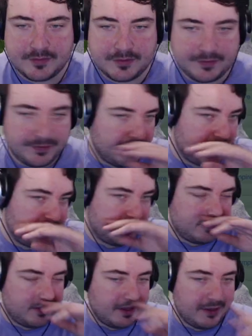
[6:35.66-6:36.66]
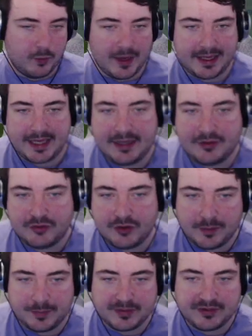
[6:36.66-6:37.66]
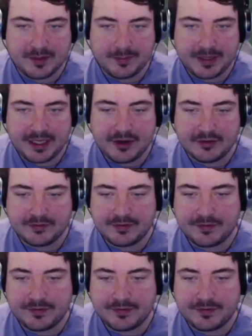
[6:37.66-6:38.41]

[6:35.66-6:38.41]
first wicket drop. Sibley gone for